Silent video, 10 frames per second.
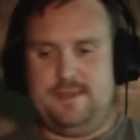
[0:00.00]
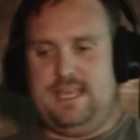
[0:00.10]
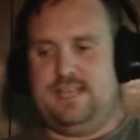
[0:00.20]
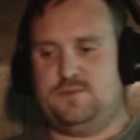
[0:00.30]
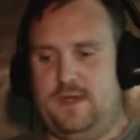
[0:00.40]

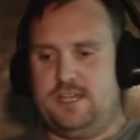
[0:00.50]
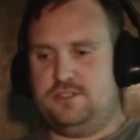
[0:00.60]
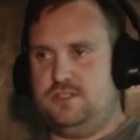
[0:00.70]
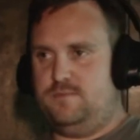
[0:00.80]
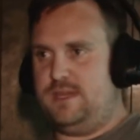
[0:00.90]
that's why you
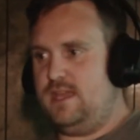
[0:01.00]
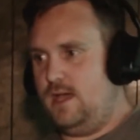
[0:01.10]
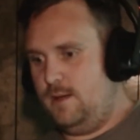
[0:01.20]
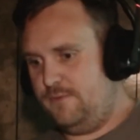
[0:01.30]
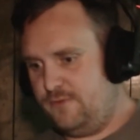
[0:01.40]
should be
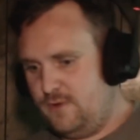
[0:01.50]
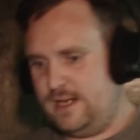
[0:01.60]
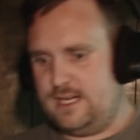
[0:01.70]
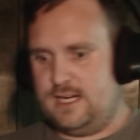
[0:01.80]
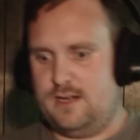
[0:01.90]

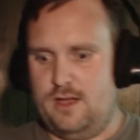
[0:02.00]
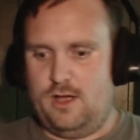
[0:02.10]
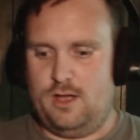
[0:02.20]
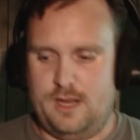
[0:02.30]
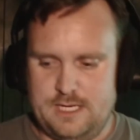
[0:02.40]
upfront and
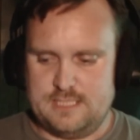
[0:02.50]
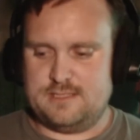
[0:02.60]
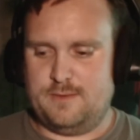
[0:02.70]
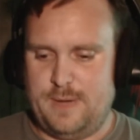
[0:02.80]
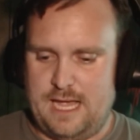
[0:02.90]

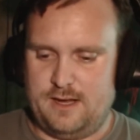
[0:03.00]
honest about